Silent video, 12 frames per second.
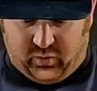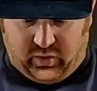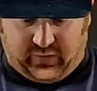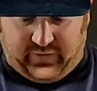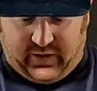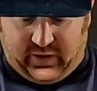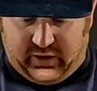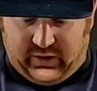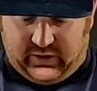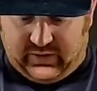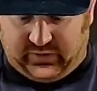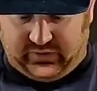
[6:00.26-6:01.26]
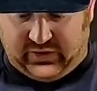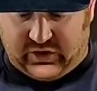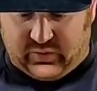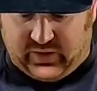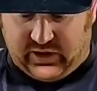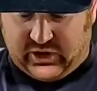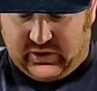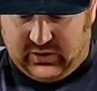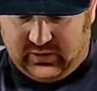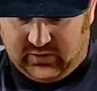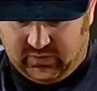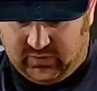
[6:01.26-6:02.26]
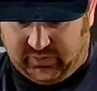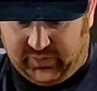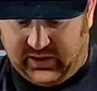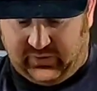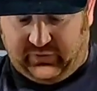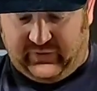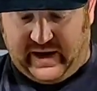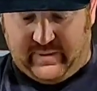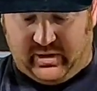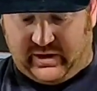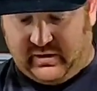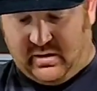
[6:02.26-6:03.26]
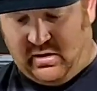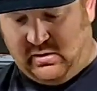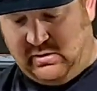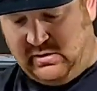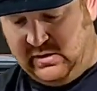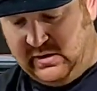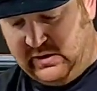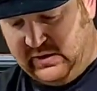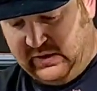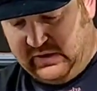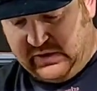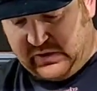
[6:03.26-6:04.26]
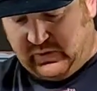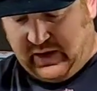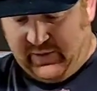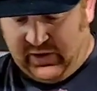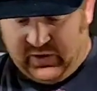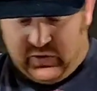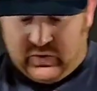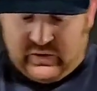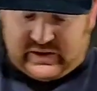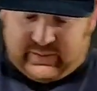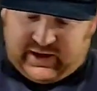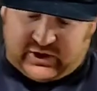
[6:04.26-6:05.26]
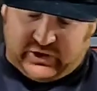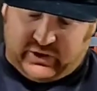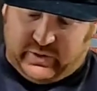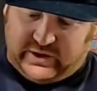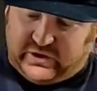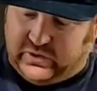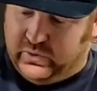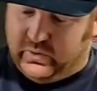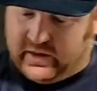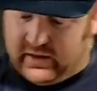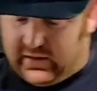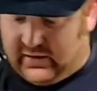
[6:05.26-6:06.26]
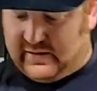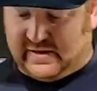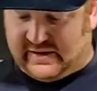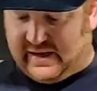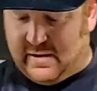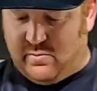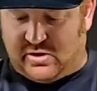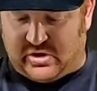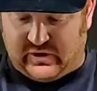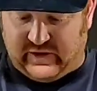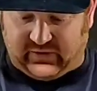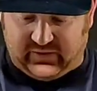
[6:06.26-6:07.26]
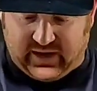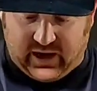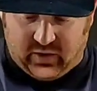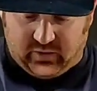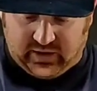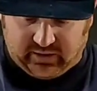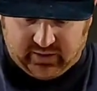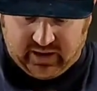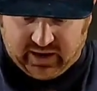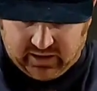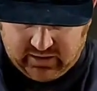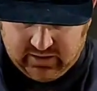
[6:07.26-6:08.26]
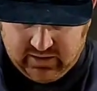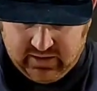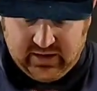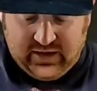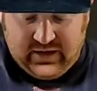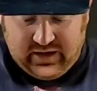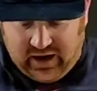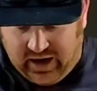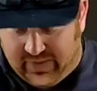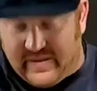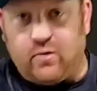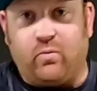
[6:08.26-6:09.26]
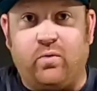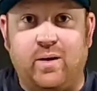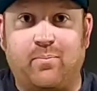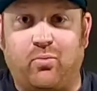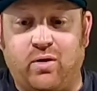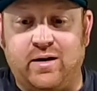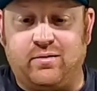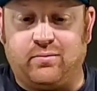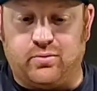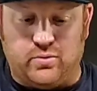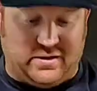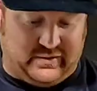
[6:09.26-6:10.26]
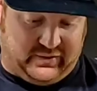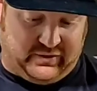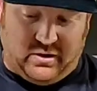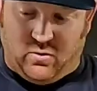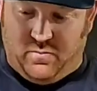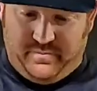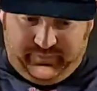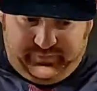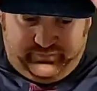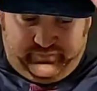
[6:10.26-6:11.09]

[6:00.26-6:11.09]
gonna work very good in this situation with being fabric and all. So what I'm gonna do is I'm actually going to uh, sandwich this down like that and then rip right through it. So